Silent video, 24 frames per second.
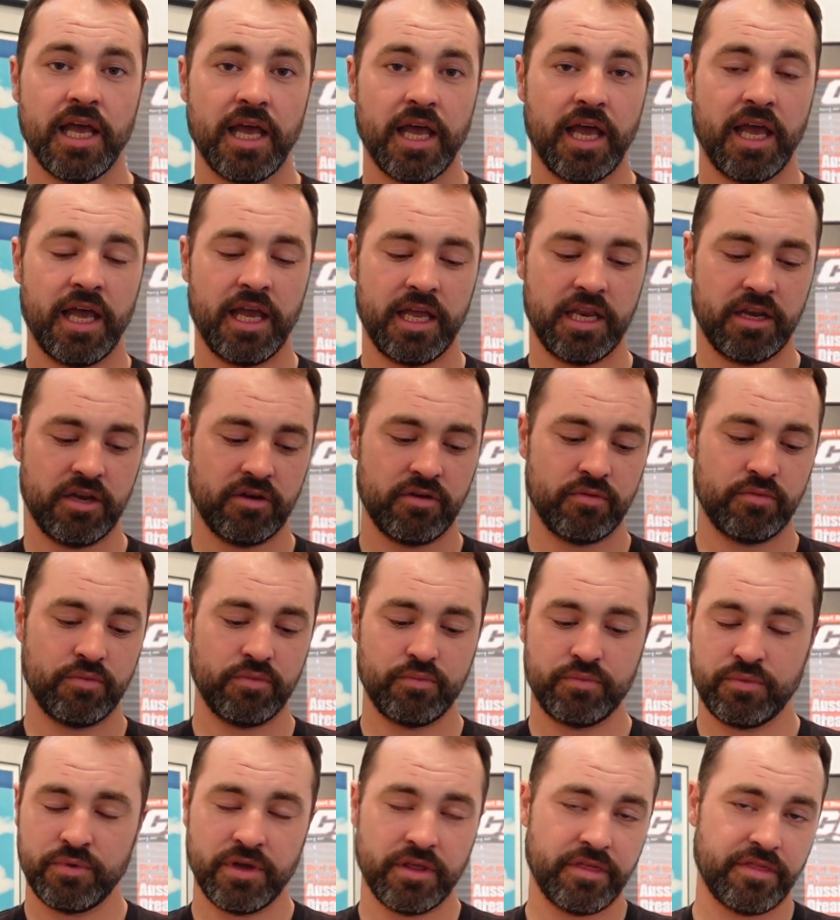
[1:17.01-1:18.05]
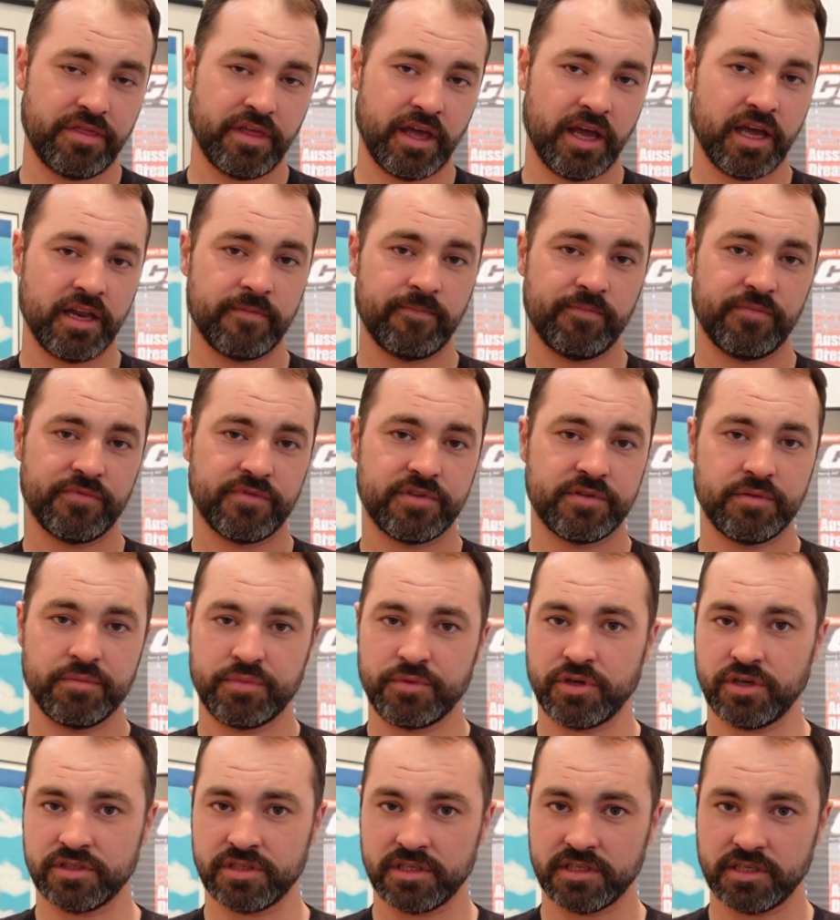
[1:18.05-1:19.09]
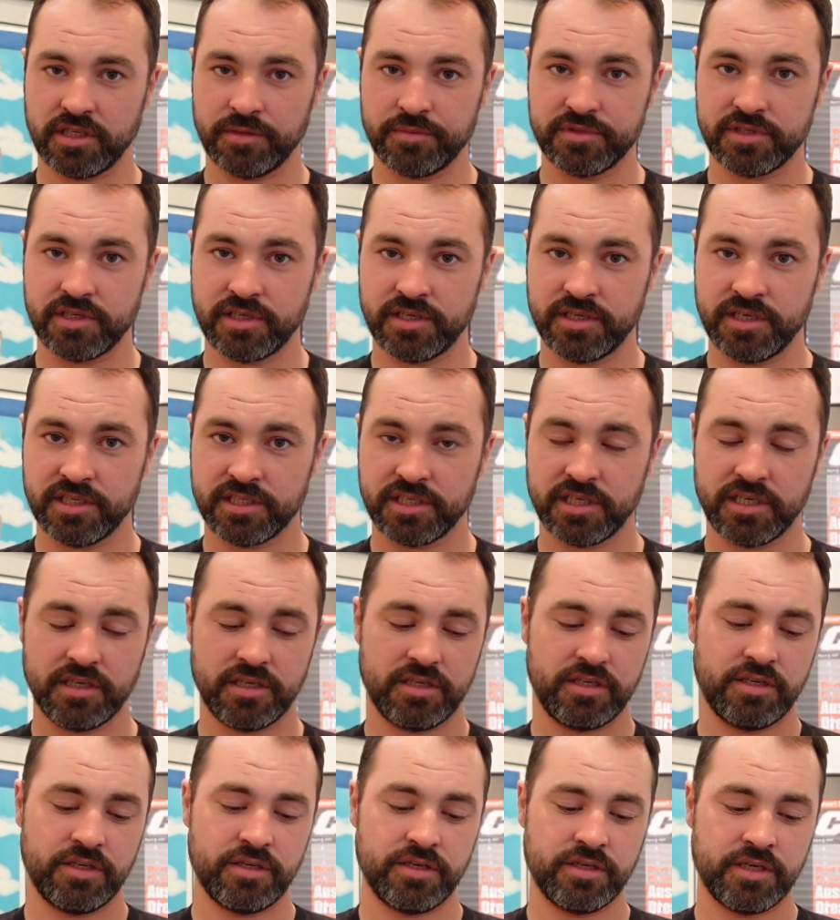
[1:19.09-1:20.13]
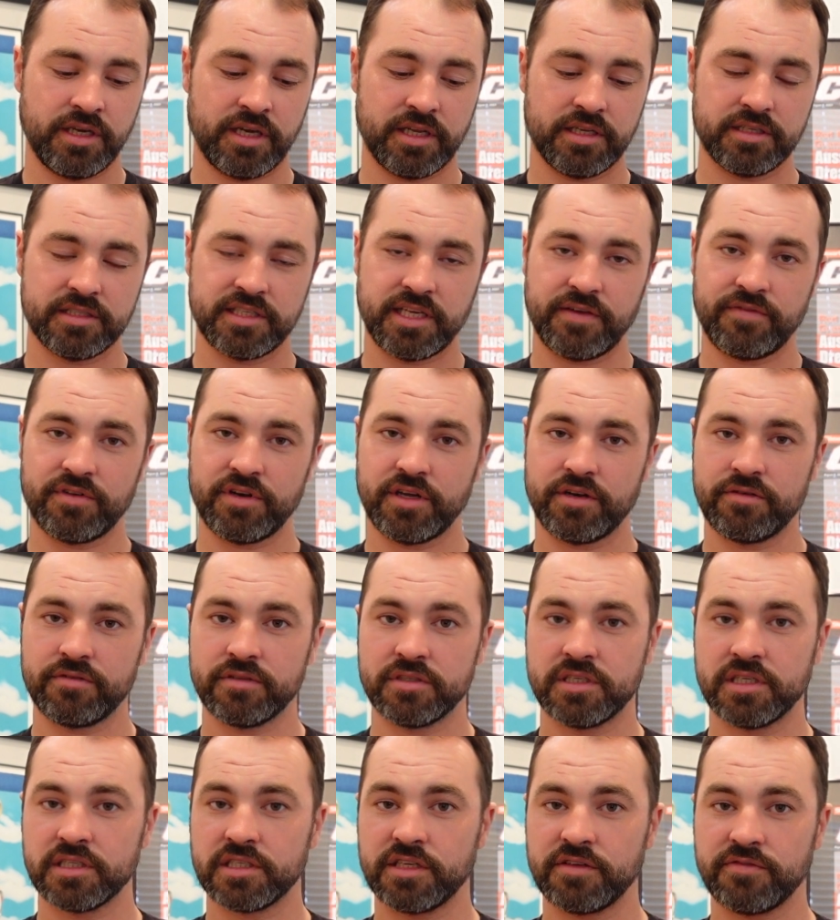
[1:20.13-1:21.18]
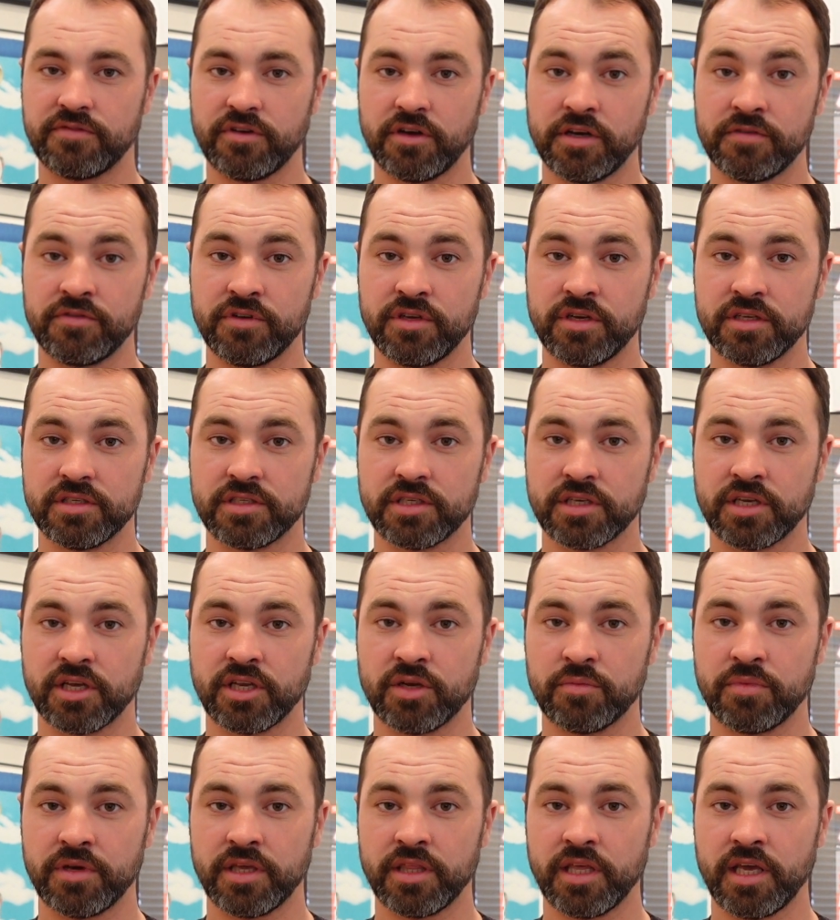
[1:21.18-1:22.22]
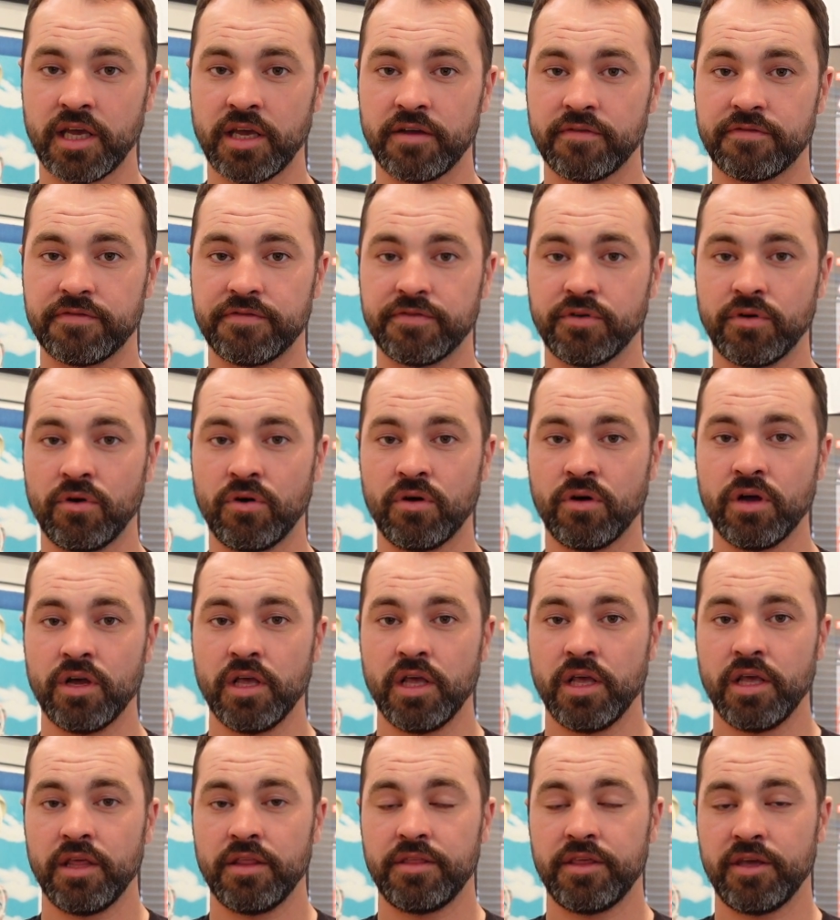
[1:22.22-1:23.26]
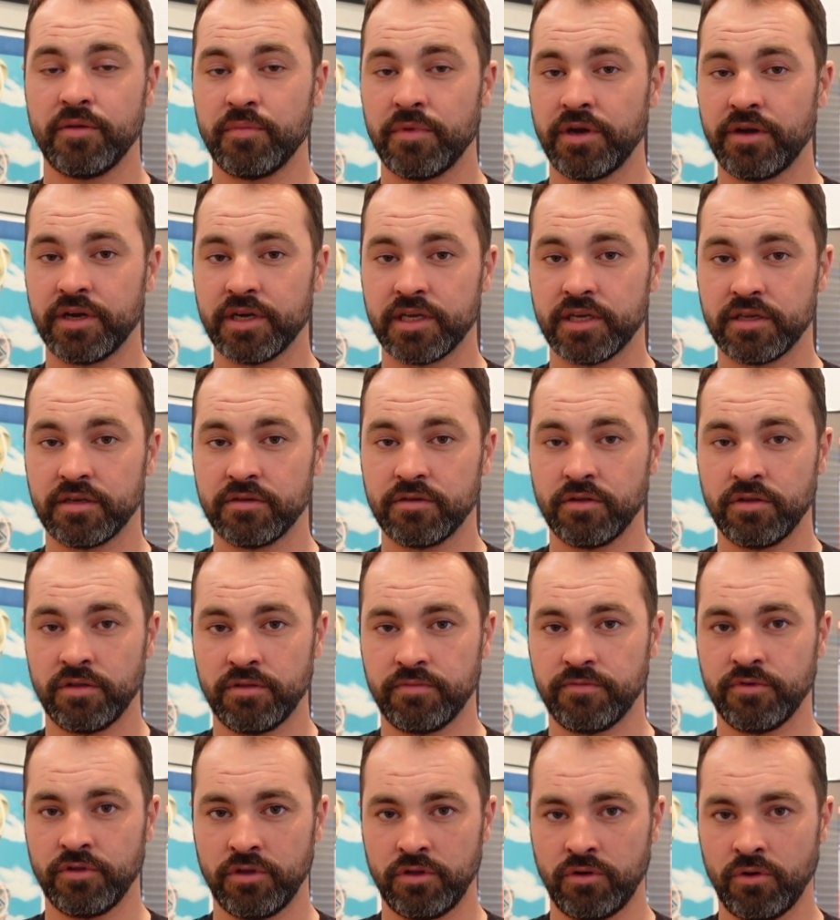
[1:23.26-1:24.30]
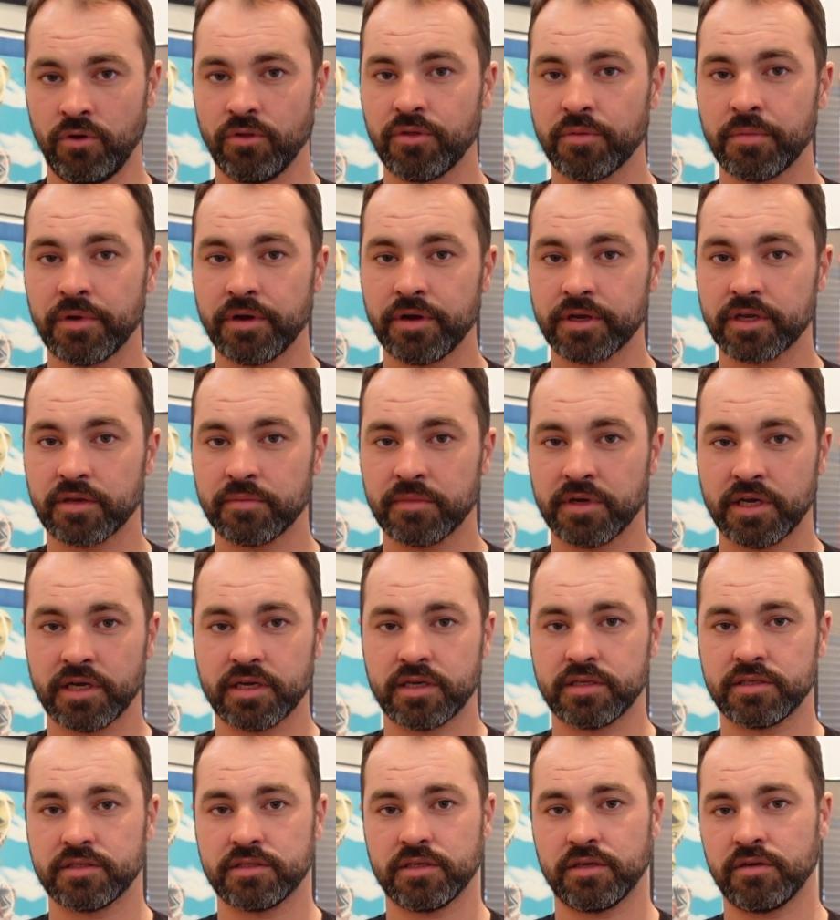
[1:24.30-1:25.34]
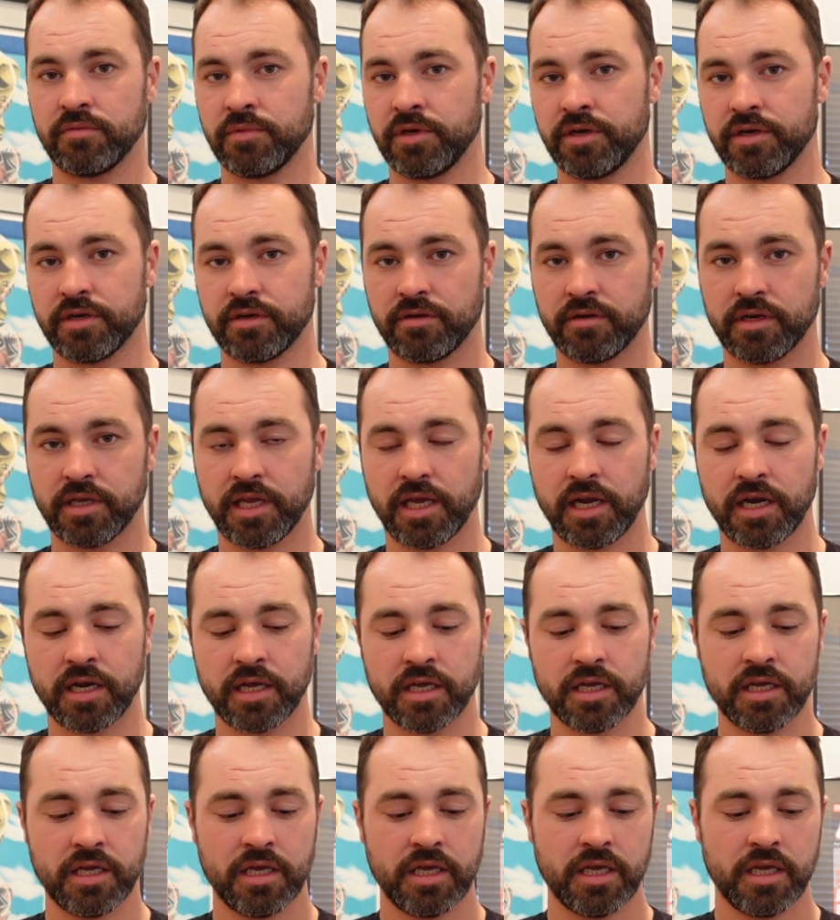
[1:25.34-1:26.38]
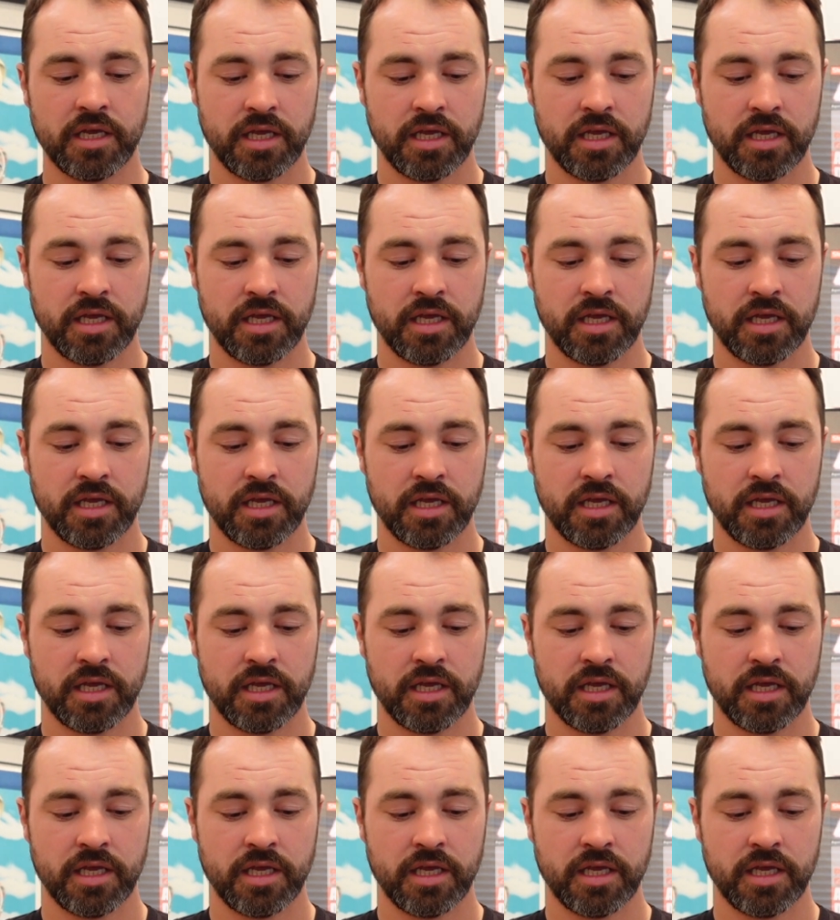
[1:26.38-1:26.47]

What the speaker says: And with that, because it's limited edition, you get 765 units are going to be there for the North American market, so America and Canada.